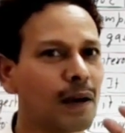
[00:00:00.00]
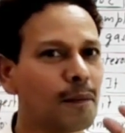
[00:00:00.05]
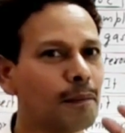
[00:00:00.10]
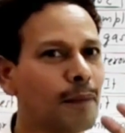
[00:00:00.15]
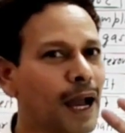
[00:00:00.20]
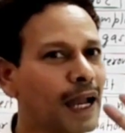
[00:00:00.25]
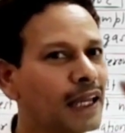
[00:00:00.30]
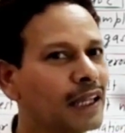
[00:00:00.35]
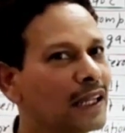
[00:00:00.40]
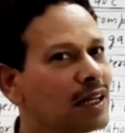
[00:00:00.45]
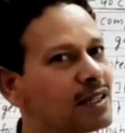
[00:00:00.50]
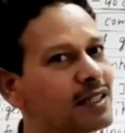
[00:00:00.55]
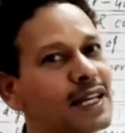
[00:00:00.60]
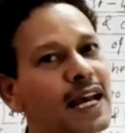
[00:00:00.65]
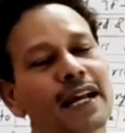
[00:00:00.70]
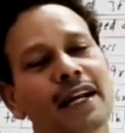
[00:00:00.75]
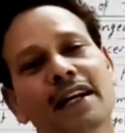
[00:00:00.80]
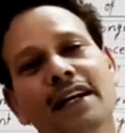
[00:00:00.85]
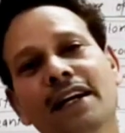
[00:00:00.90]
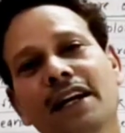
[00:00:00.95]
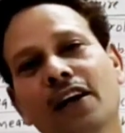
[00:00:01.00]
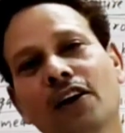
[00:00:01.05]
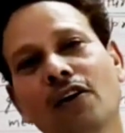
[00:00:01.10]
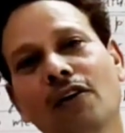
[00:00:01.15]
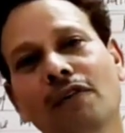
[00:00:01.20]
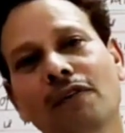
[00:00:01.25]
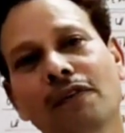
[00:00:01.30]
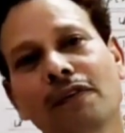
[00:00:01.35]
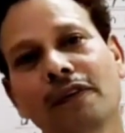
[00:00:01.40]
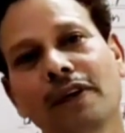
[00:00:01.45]
by the second day
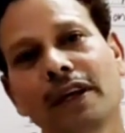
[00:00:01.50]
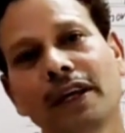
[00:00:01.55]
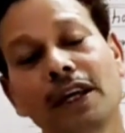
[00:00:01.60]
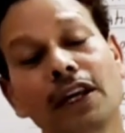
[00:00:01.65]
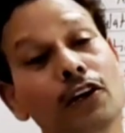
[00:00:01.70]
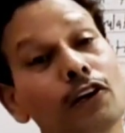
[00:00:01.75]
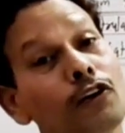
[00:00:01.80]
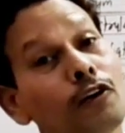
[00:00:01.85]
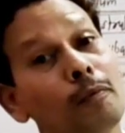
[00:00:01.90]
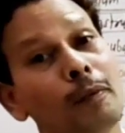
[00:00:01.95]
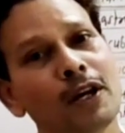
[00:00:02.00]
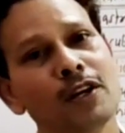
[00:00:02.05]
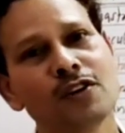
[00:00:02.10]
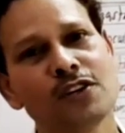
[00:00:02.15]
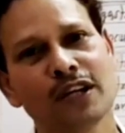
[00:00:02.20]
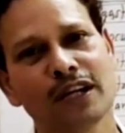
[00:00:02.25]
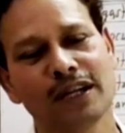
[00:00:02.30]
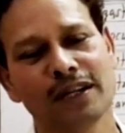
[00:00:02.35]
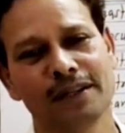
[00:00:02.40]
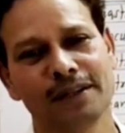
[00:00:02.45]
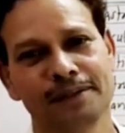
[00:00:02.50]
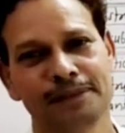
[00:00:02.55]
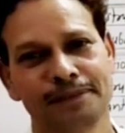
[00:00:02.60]
of incubation.